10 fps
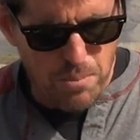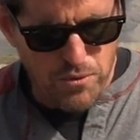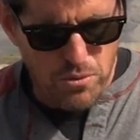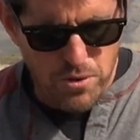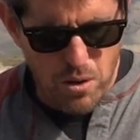If
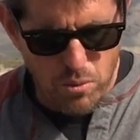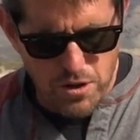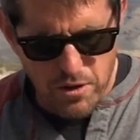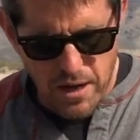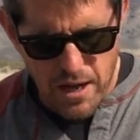you don't,
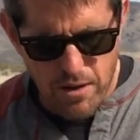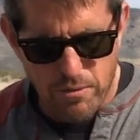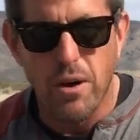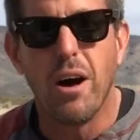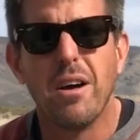you're gonna
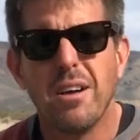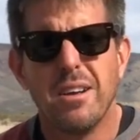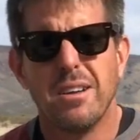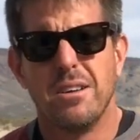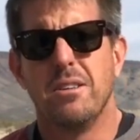have
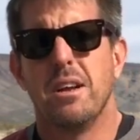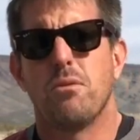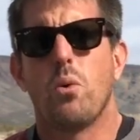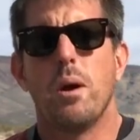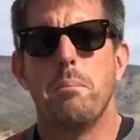
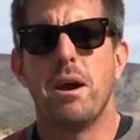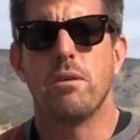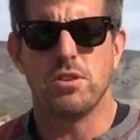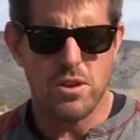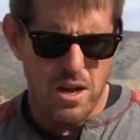quite a bear
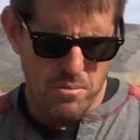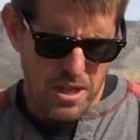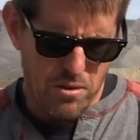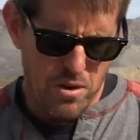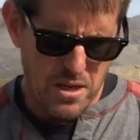of a time
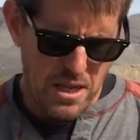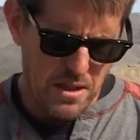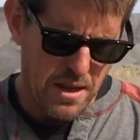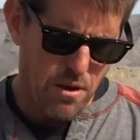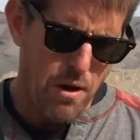later on
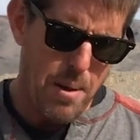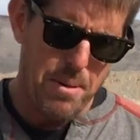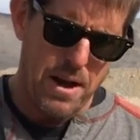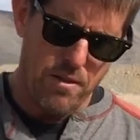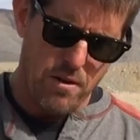getting that crap
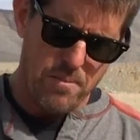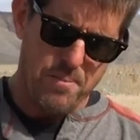out of there.